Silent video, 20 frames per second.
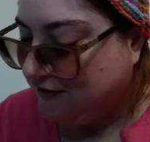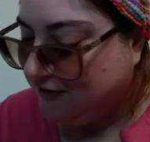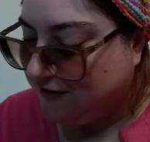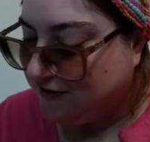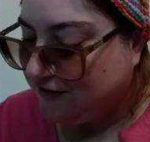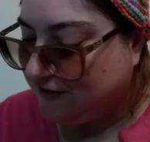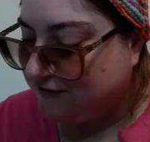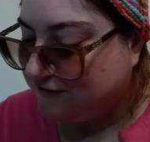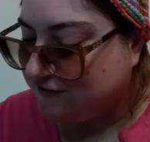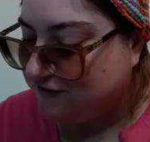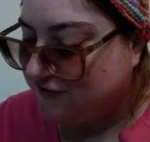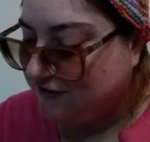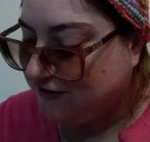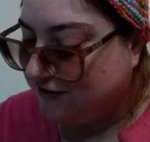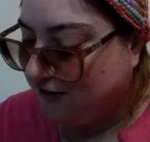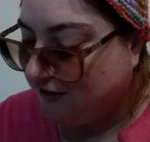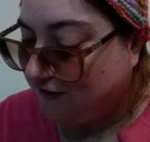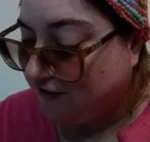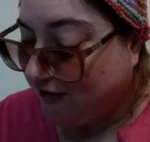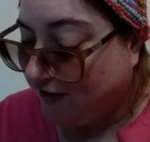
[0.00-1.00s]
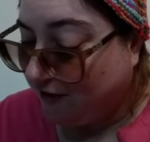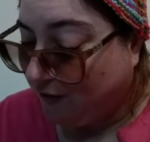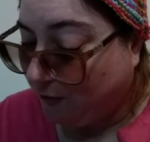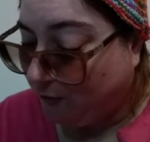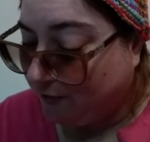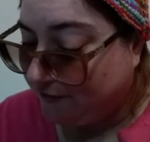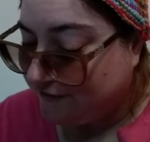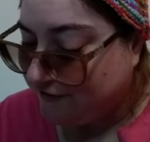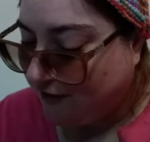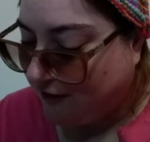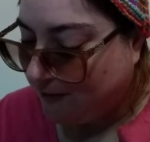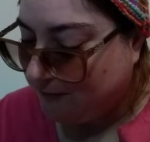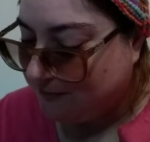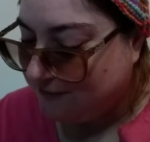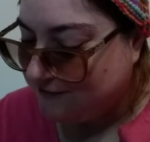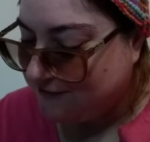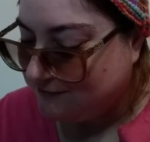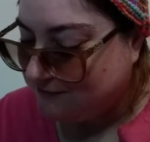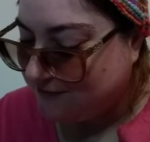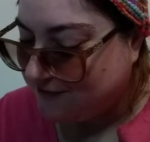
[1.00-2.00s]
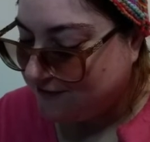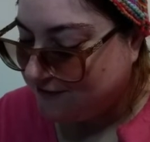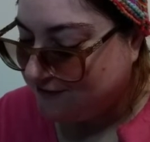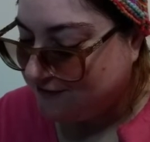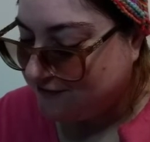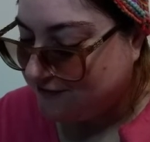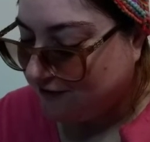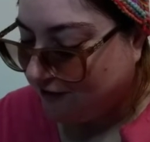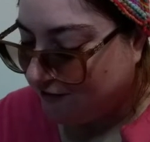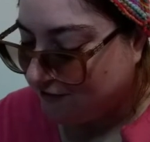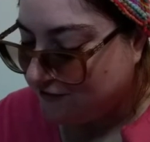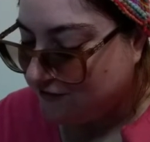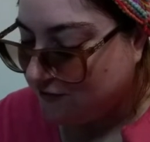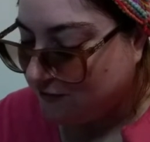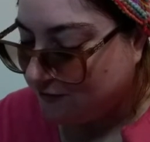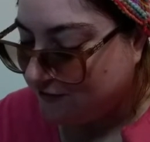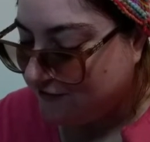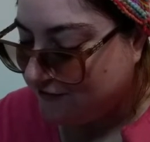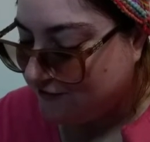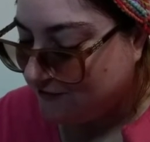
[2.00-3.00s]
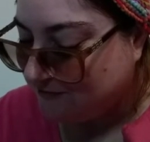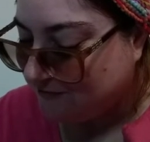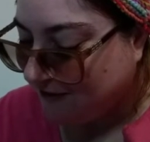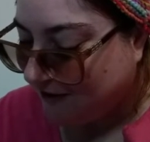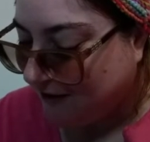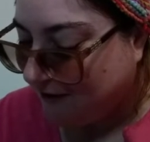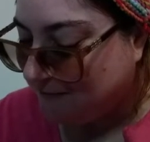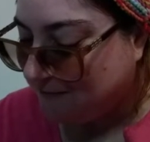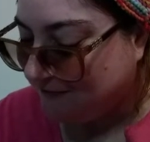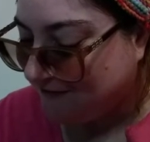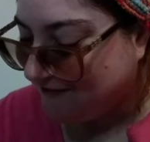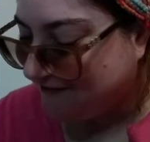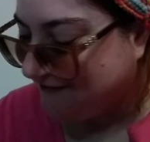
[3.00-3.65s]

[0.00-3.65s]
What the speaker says: And I don't see how that always happens, but it does always seem to happen.